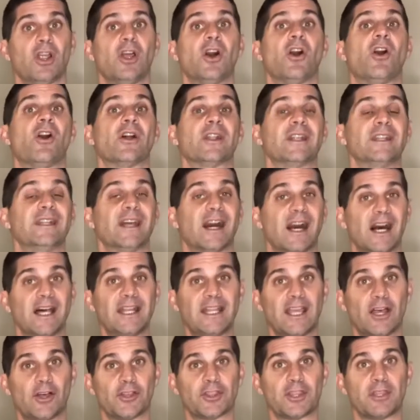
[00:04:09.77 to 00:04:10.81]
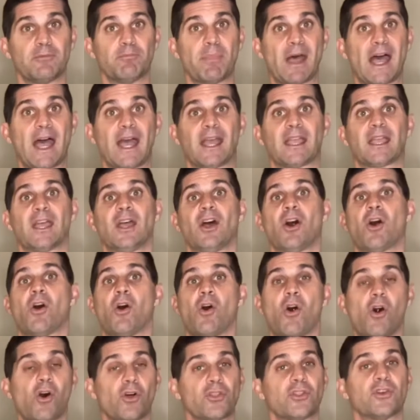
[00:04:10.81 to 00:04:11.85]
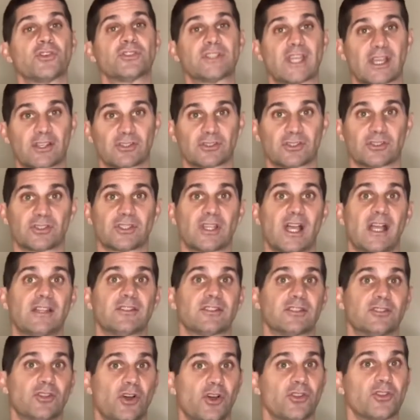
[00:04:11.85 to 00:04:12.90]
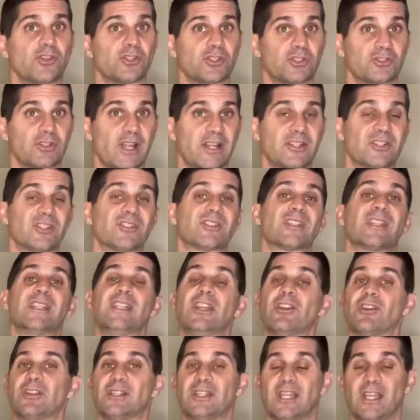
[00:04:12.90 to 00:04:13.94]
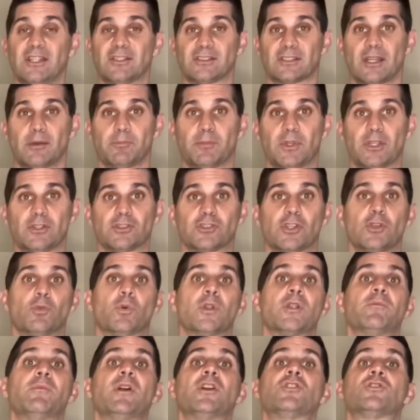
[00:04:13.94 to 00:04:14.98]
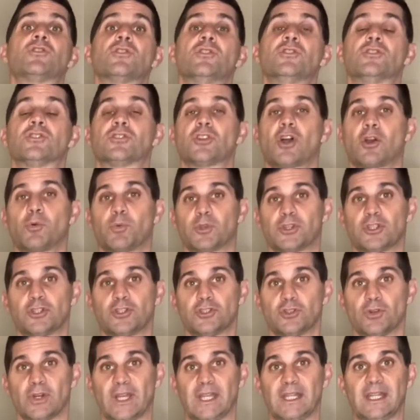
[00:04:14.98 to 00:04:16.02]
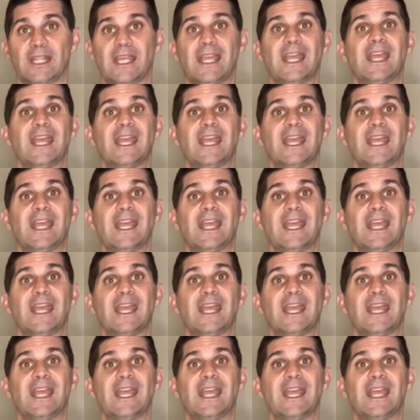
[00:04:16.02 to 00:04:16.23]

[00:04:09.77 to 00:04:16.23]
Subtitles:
On an unhealthy back, all those exercises and all those stretches can irritate something. So you want to make sure you start with the joint.